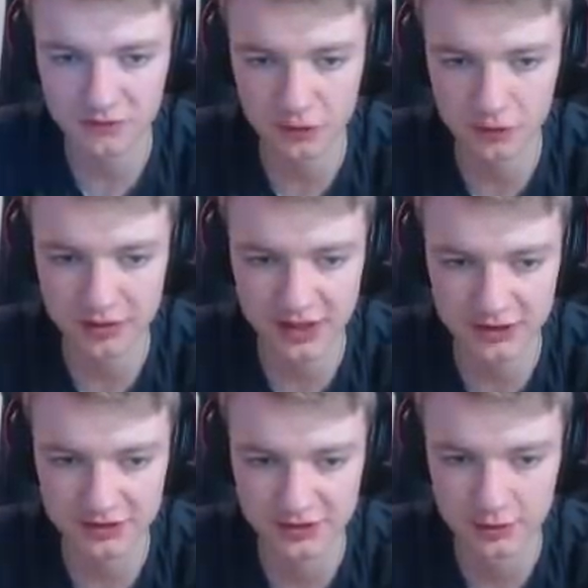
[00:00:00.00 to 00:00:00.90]
Oh, I've done all my
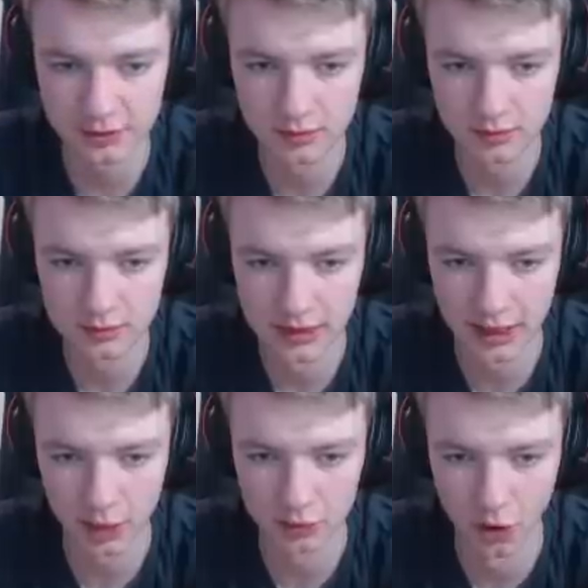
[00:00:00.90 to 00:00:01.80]
tasks.
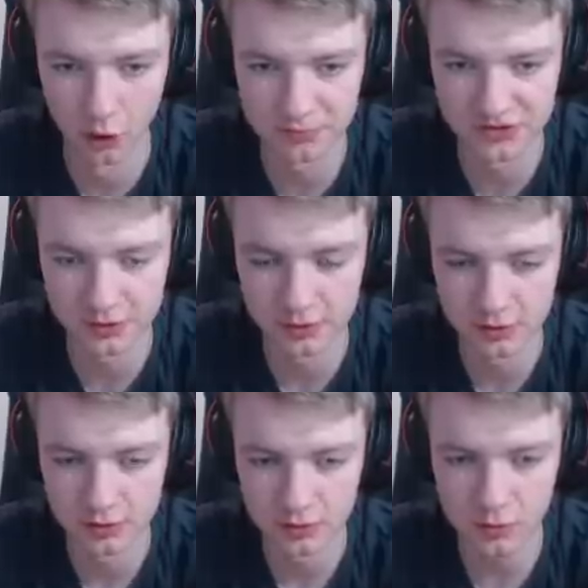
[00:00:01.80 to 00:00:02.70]
Hello, corpse.
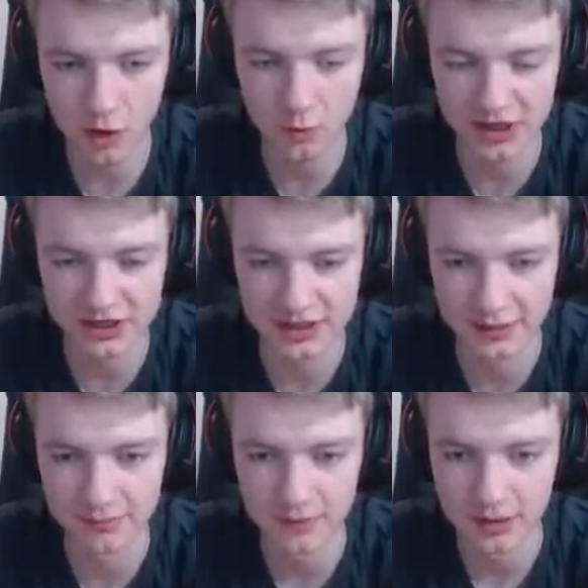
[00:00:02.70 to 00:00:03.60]
What a weird
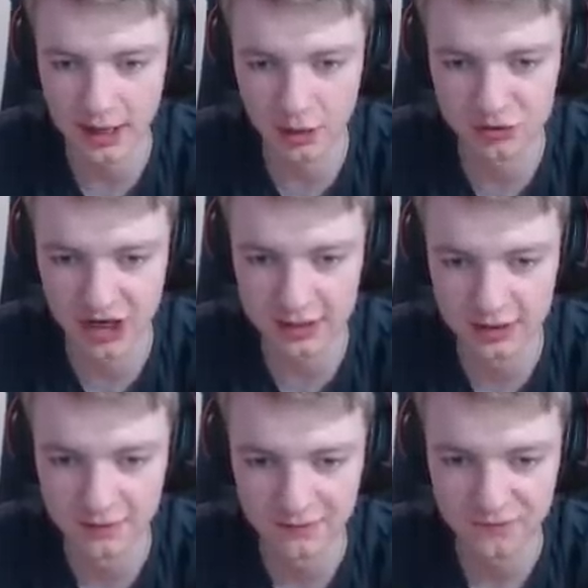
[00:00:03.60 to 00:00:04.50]
name. Hello, Jack.